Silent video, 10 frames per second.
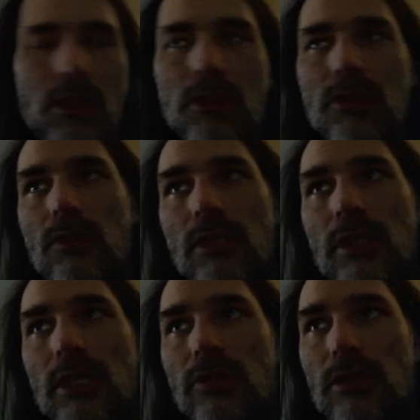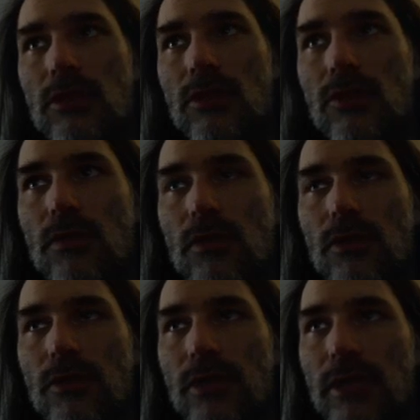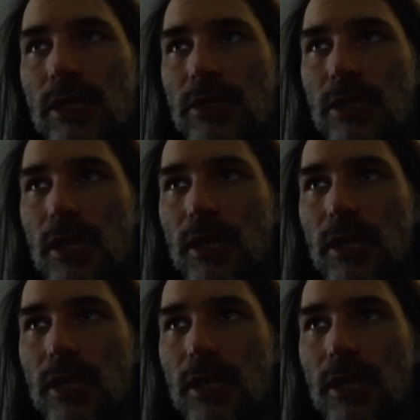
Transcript: It's a really nice or a really nice